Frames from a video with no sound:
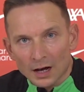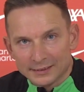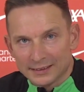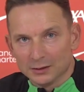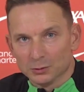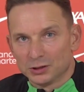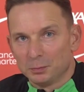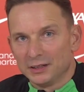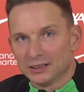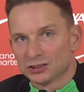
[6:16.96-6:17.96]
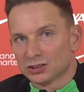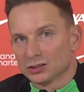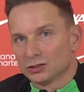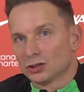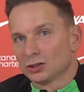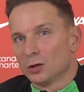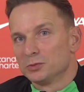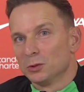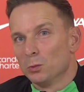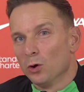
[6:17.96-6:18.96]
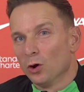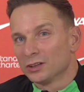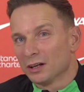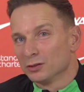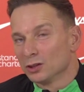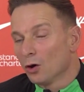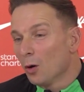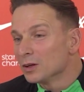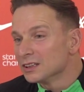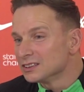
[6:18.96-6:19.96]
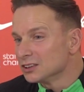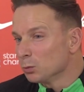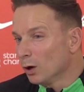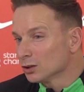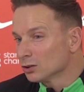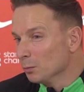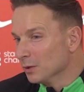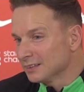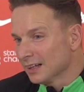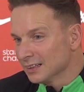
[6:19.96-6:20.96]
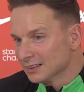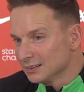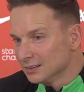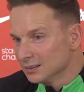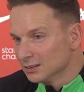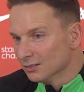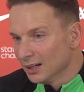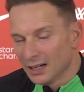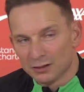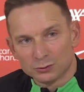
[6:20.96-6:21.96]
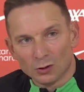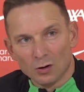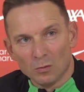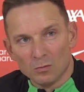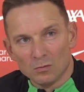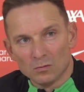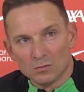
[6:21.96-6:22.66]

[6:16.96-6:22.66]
I think what the biggest clubs in the world have in common is this one club mentality, where from